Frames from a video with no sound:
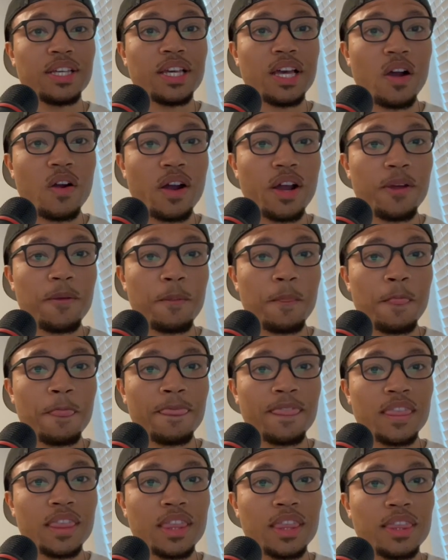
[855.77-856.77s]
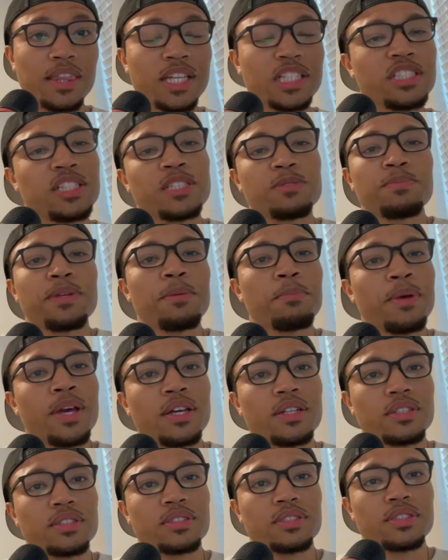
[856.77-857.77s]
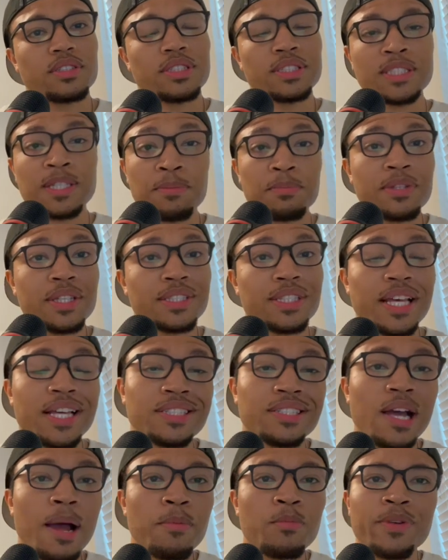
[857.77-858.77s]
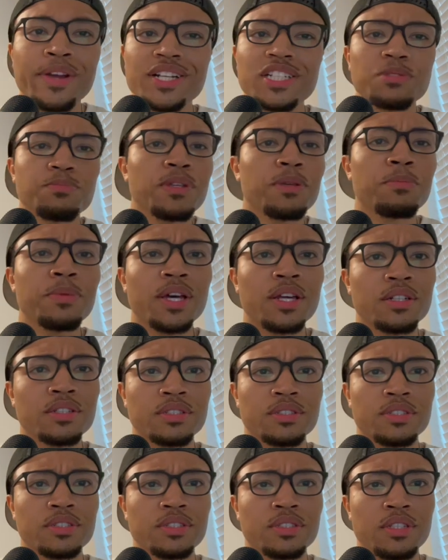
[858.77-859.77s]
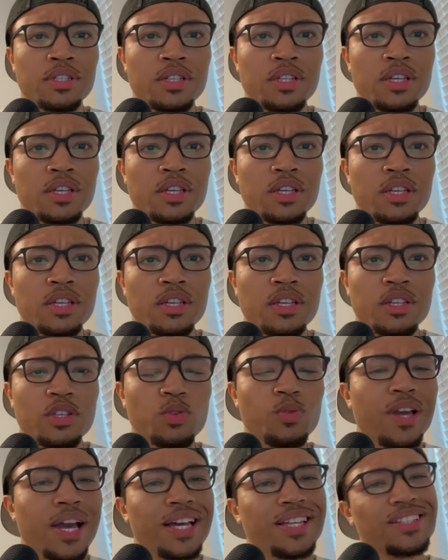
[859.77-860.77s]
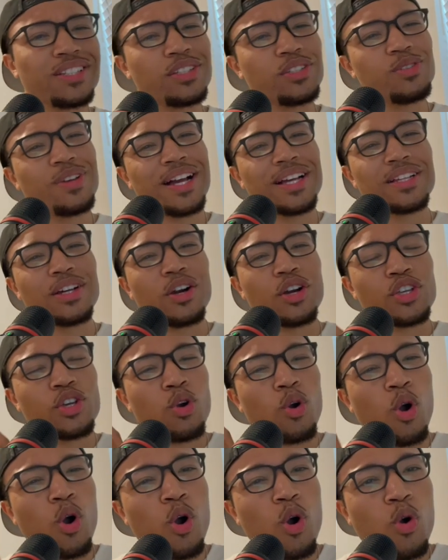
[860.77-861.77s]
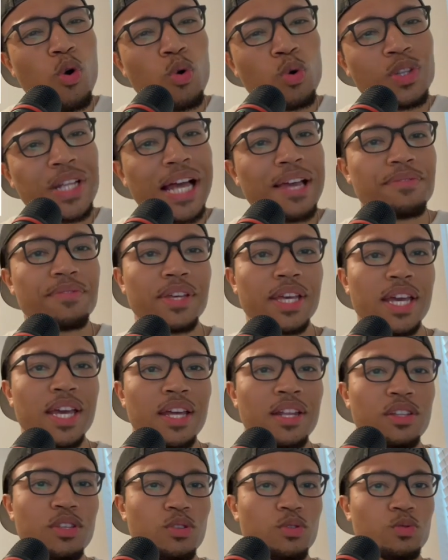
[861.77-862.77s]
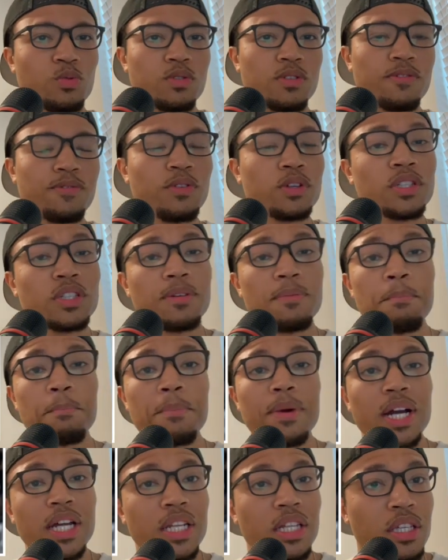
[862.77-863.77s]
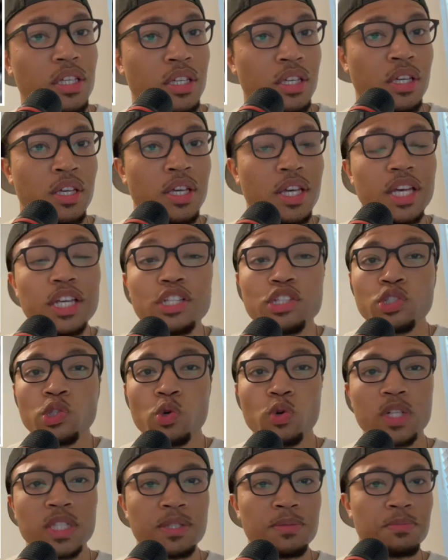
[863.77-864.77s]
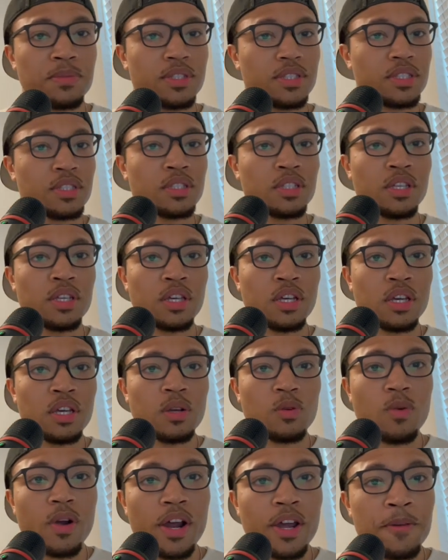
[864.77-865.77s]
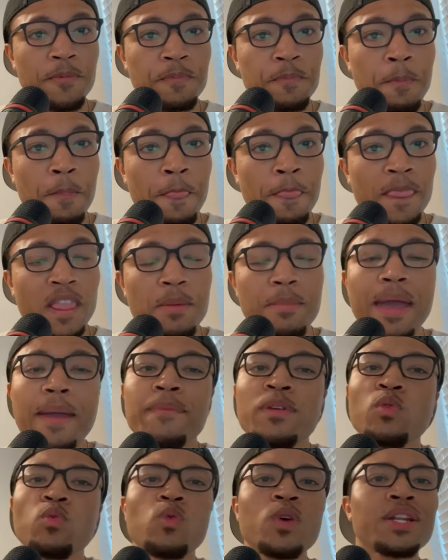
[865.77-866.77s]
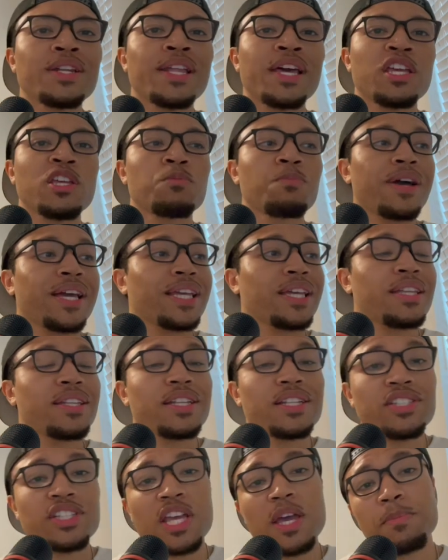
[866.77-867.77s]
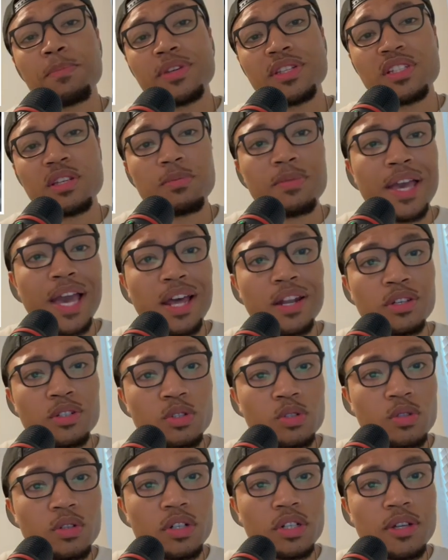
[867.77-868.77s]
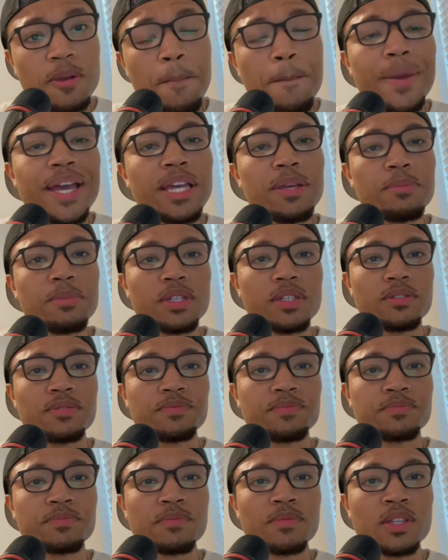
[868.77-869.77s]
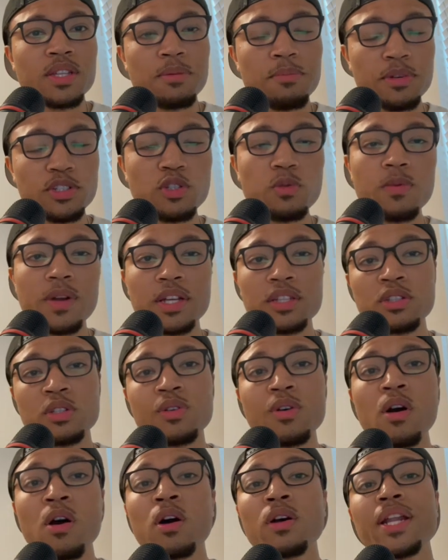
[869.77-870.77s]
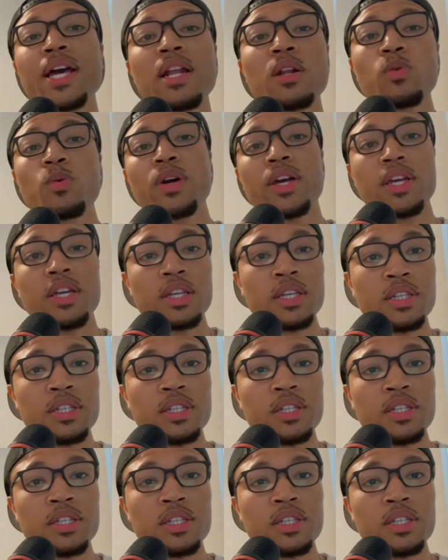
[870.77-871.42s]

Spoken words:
All right? Let's just be better. Simple as that. Ja Morant, just be better. You got your whole life ahead of you, full of money, endorsements, right? Maybe one day you might get a championship category. Maybe. But you better throw all that away.